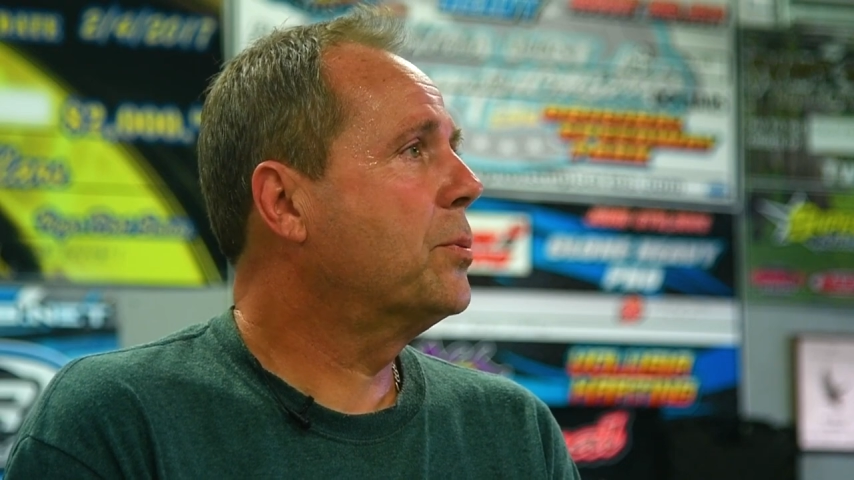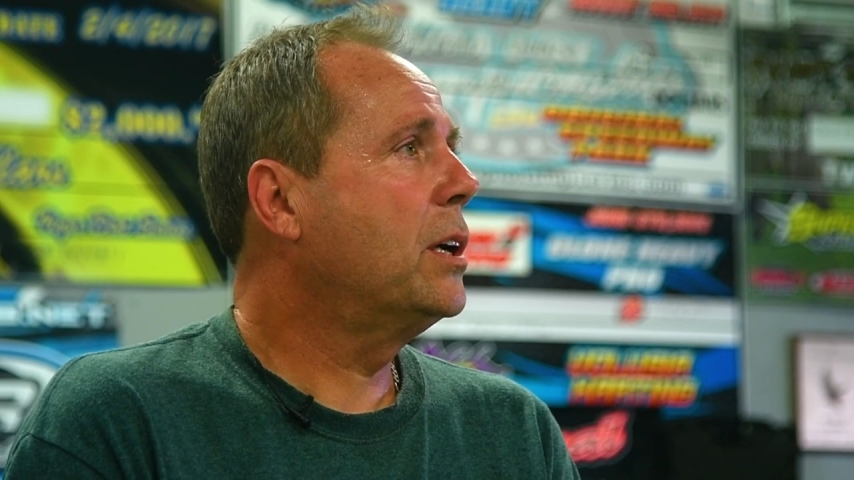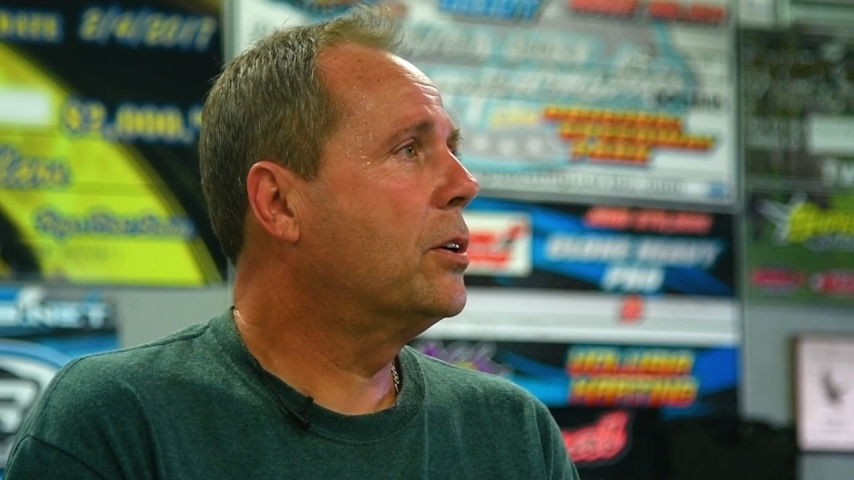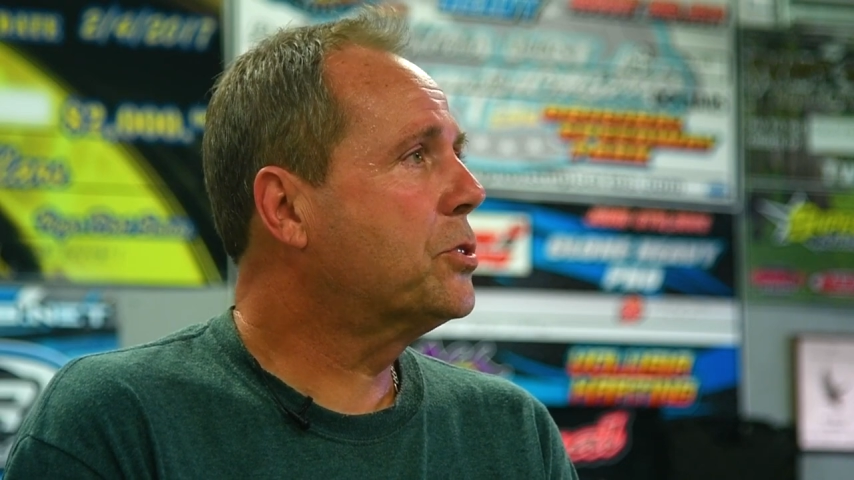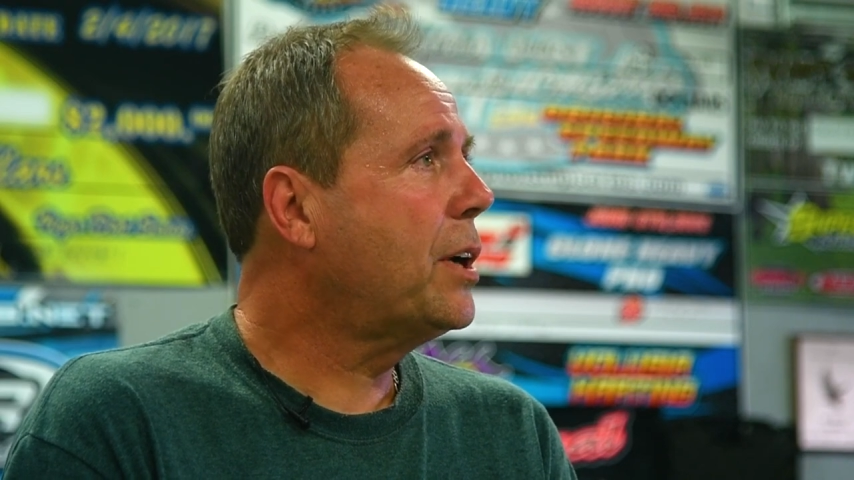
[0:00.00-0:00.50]
We
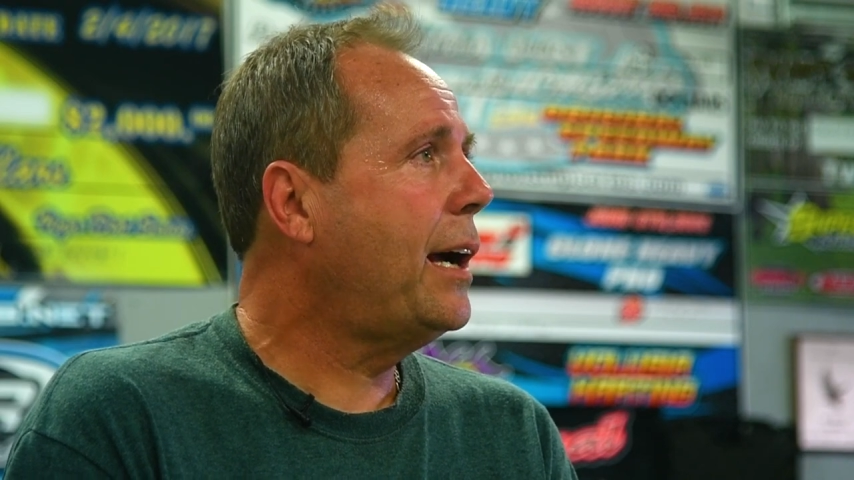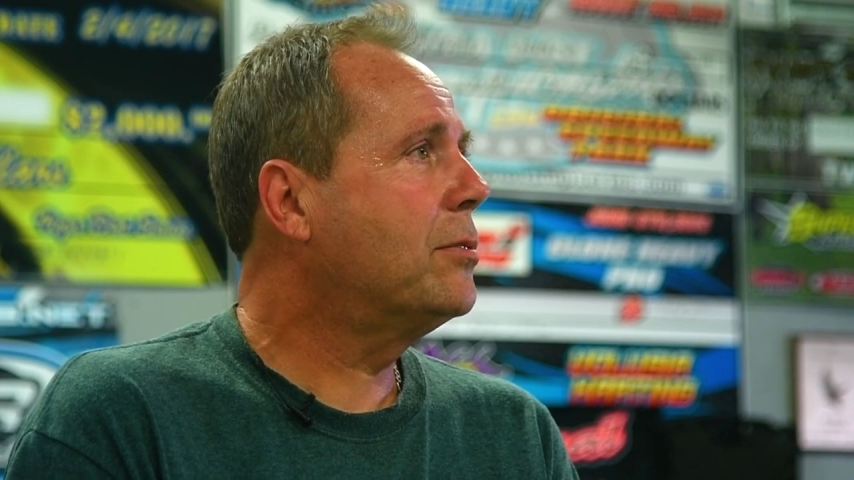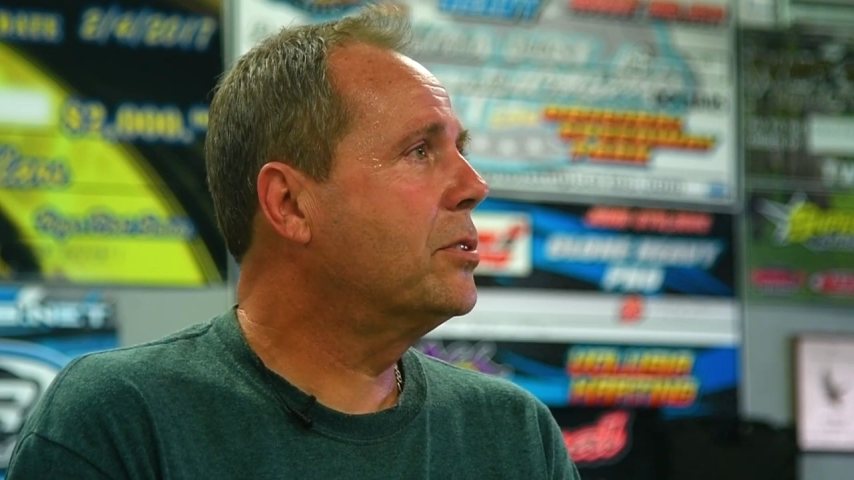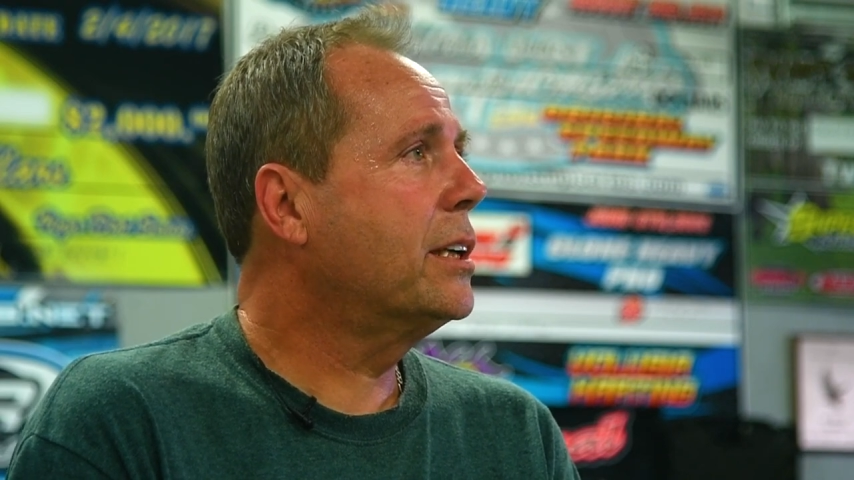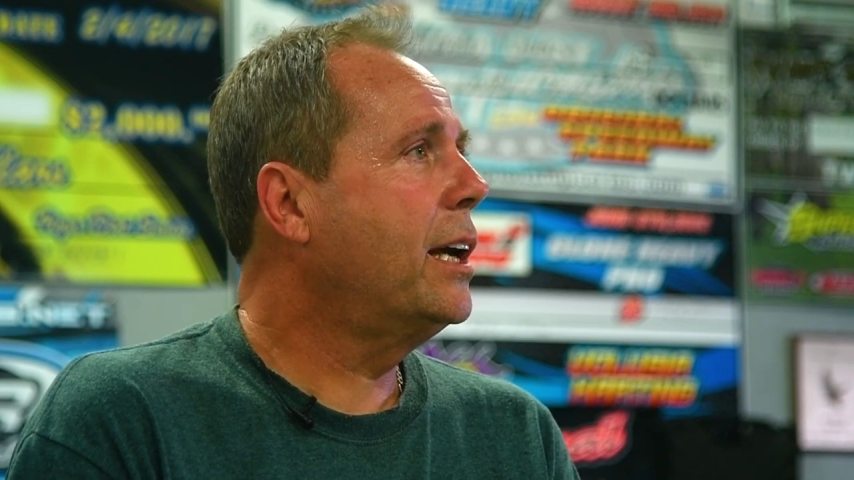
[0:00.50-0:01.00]
all
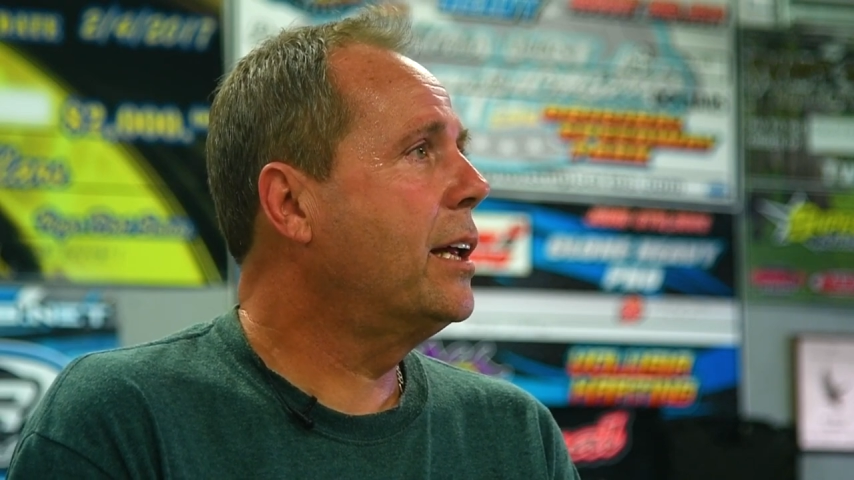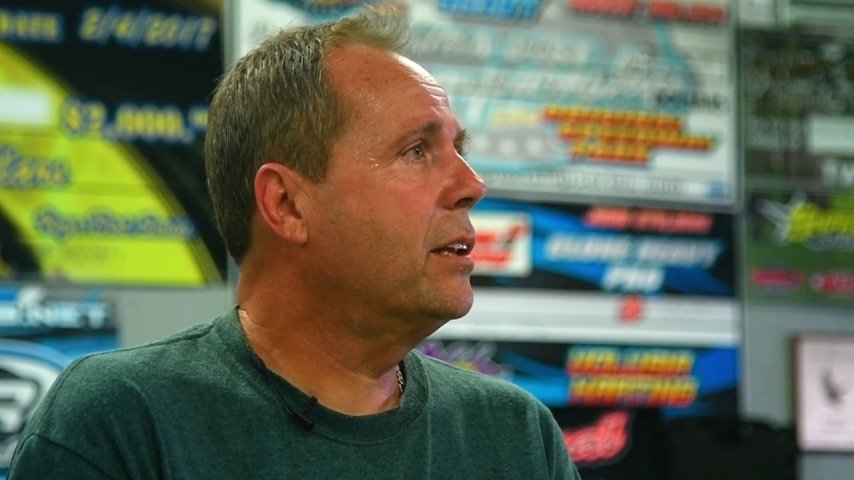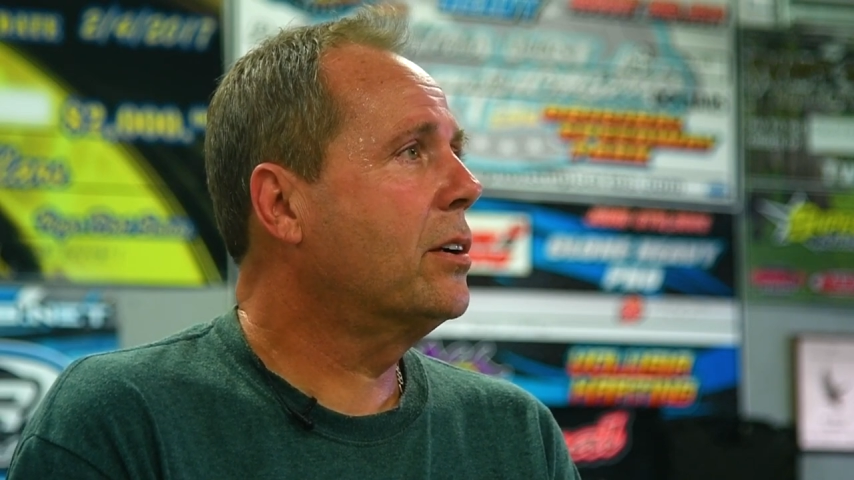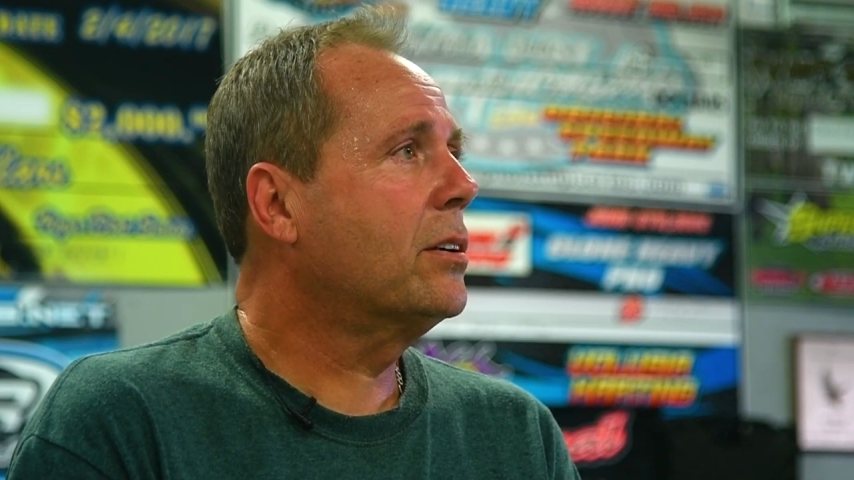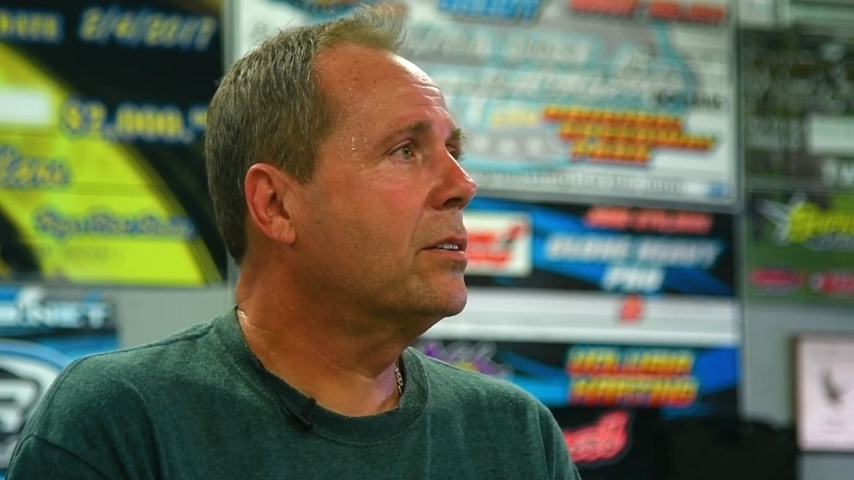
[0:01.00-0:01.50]
travel
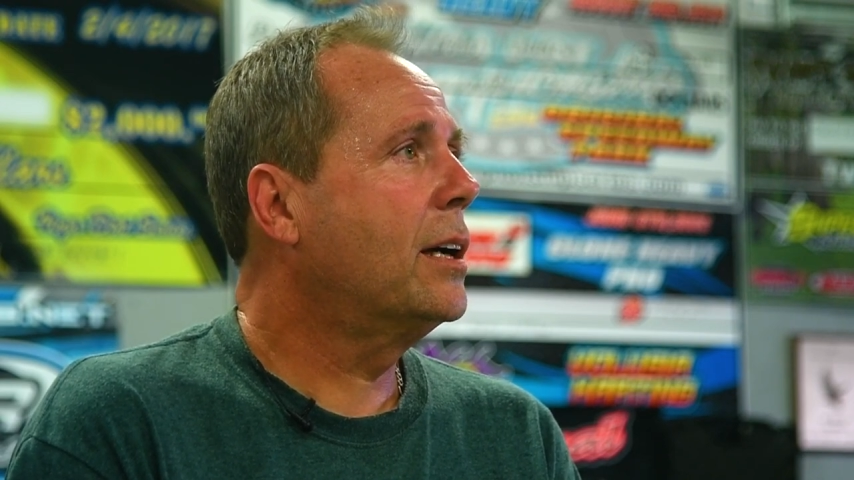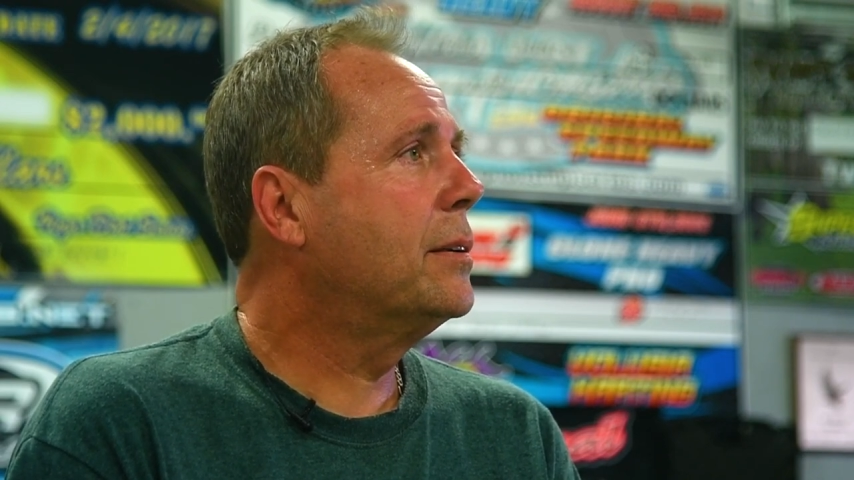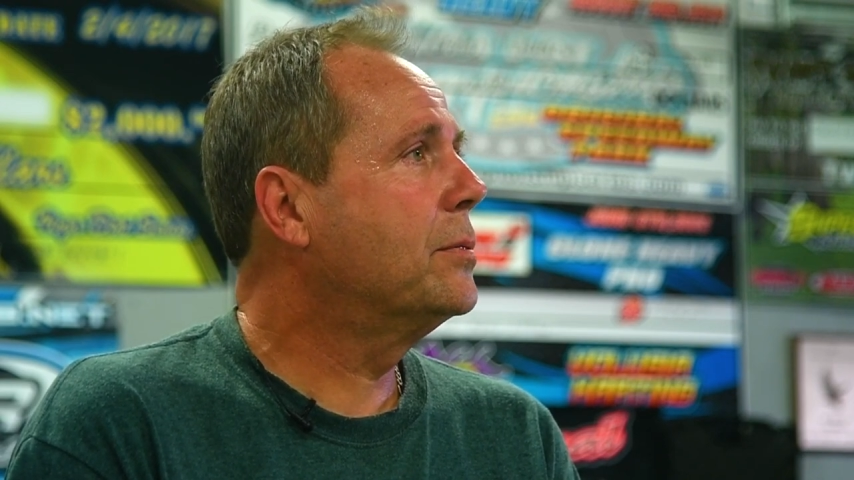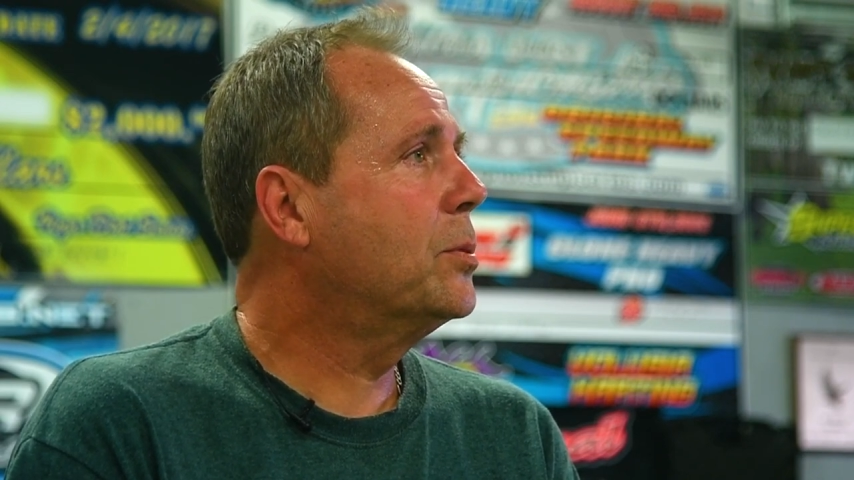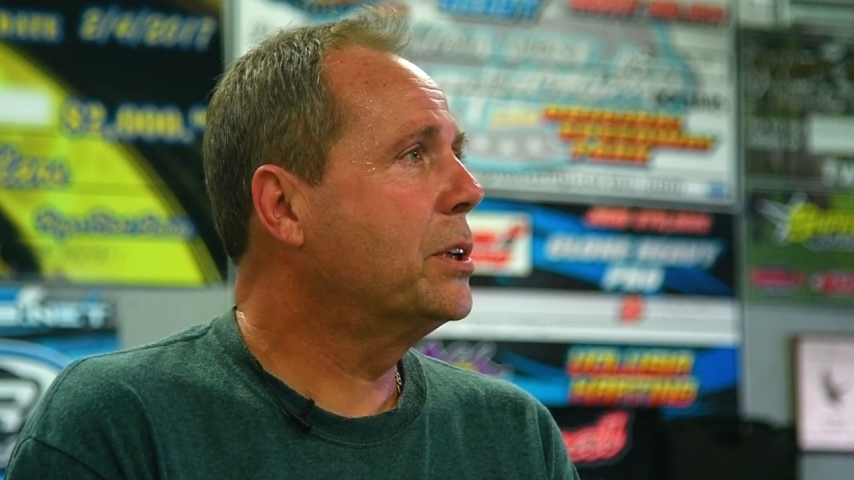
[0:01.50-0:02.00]
together.